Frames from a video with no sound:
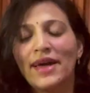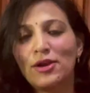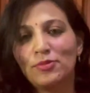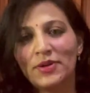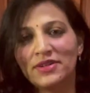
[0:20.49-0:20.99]

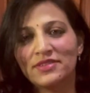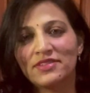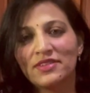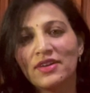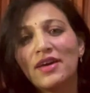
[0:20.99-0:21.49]
Hello
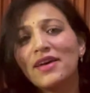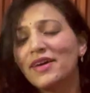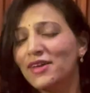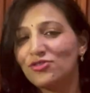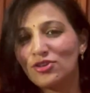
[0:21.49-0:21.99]
parents.
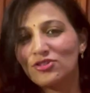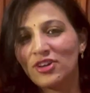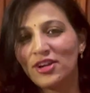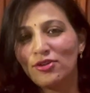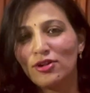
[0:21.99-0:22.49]
Is your
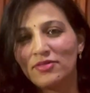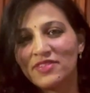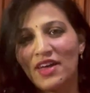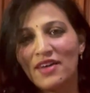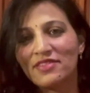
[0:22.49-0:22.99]
child always
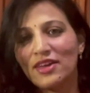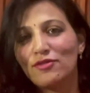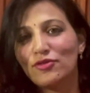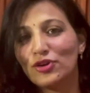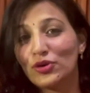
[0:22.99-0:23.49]

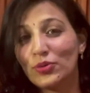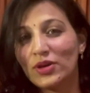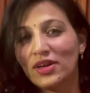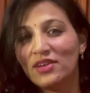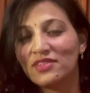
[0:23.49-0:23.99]
asking for
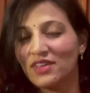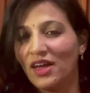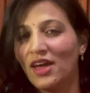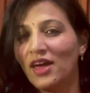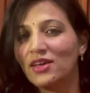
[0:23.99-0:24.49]
cookies,
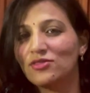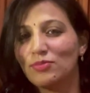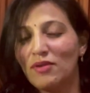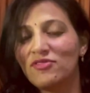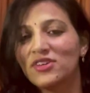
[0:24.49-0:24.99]
cakes,
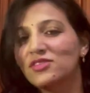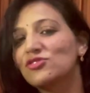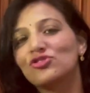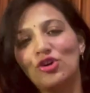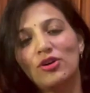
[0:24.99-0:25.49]

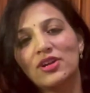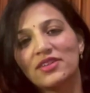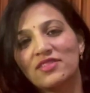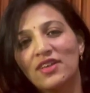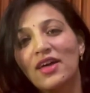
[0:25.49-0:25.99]
muffins,
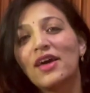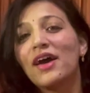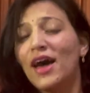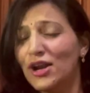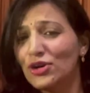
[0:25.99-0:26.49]
chocolates?
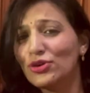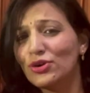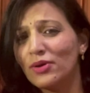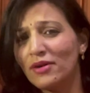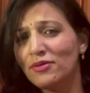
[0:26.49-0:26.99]
And do
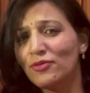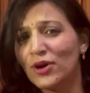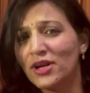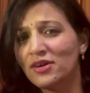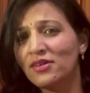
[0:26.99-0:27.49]
you ever
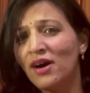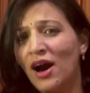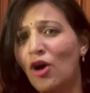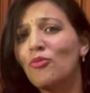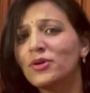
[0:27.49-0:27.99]
wonder
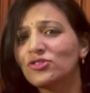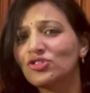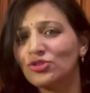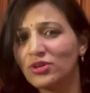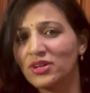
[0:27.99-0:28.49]
how much
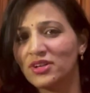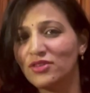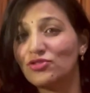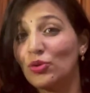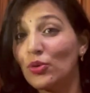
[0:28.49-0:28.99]
sugar
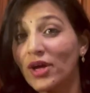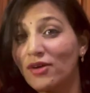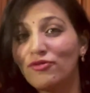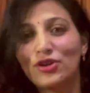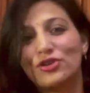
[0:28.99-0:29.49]
is
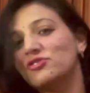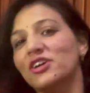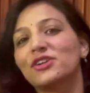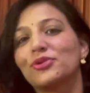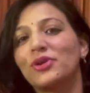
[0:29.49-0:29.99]
okay for your
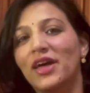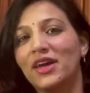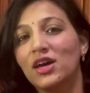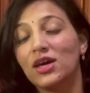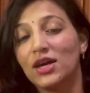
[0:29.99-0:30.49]
child to
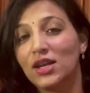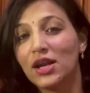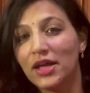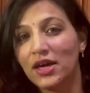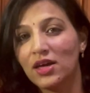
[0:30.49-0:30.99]
take in a
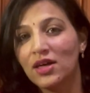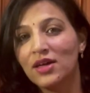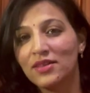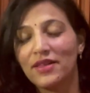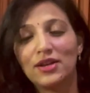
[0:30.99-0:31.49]
day
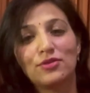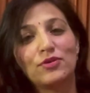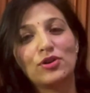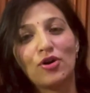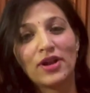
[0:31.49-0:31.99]
that it
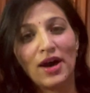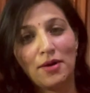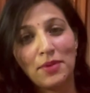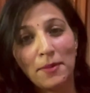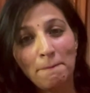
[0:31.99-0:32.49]
will not
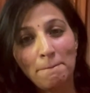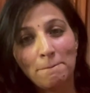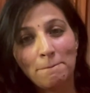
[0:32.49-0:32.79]
harm him?